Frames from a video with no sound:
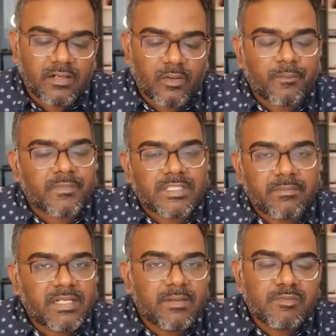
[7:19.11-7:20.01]
Now,
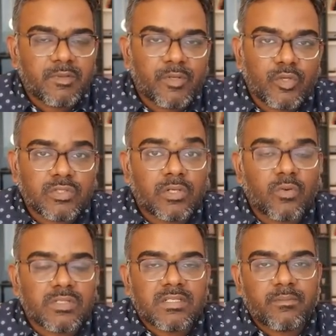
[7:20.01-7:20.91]
sometimes people use
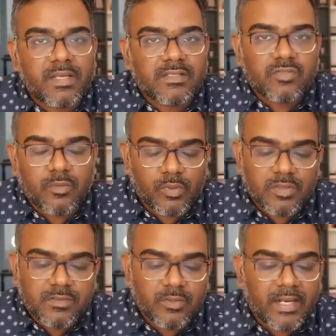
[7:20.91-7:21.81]
closing based stop
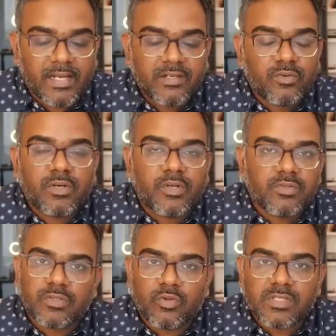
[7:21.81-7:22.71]
loss. Now, I don't
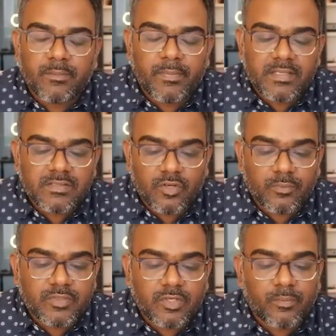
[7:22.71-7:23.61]
use closing based
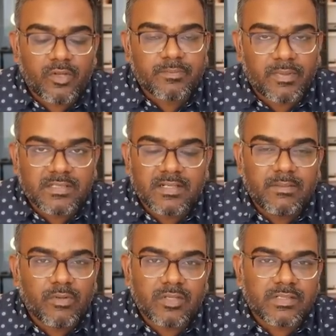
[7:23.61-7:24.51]
stop loss
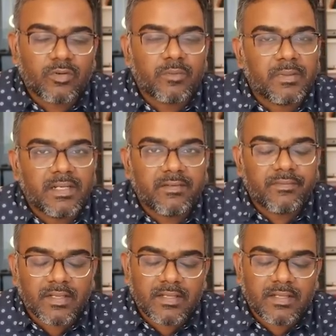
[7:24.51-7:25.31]
personally because I don't believe